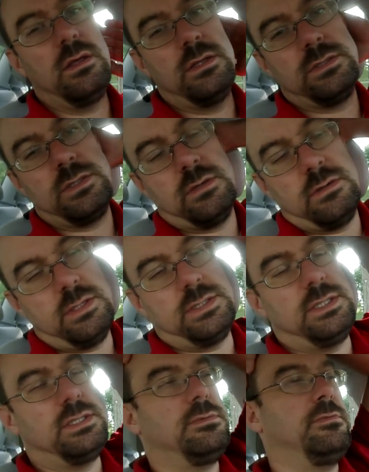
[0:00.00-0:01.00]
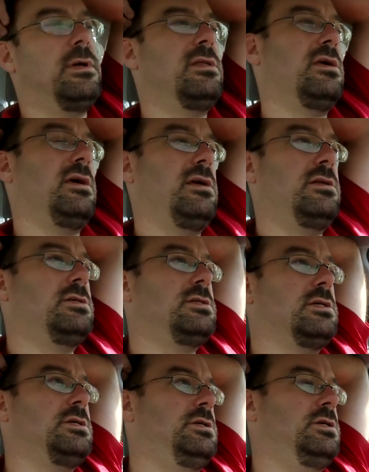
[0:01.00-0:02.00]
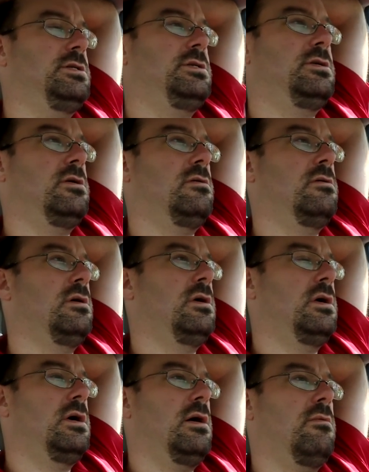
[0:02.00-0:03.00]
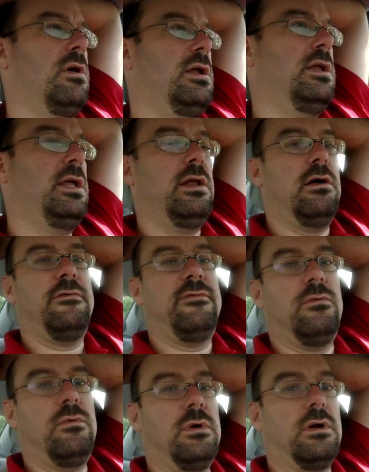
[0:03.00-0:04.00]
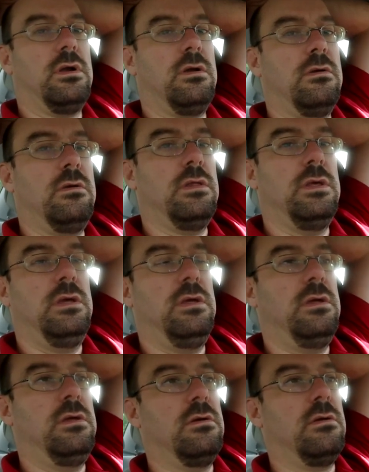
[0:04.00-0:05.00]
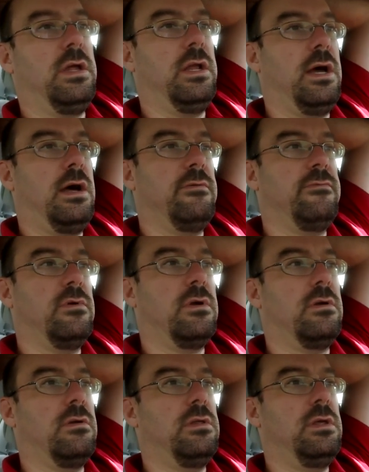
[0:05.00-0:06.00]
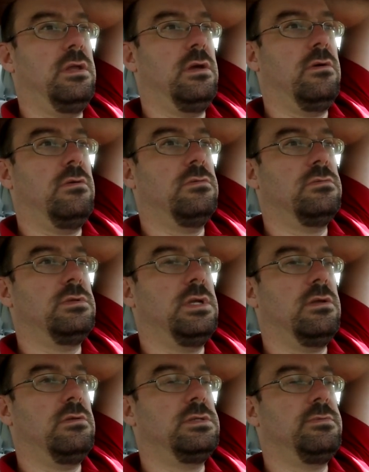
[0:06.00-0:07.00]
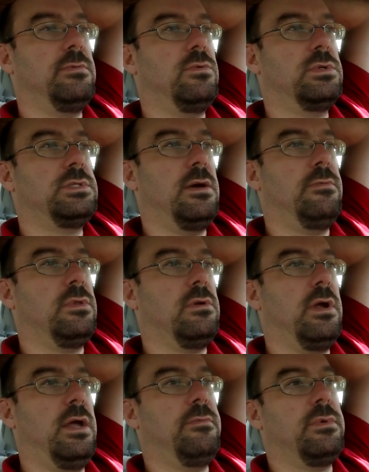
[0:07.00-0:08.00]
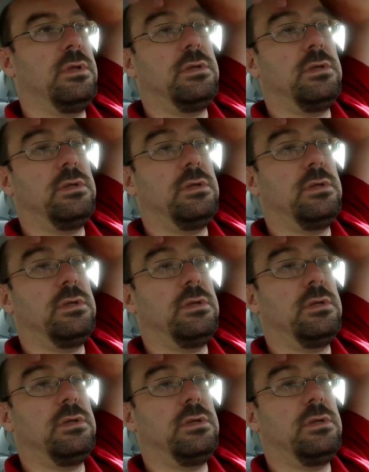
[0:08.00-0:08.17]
So it's just been like just a shit show. I wanted to get off of work early or get out of work early to go not only spend more time with Grant but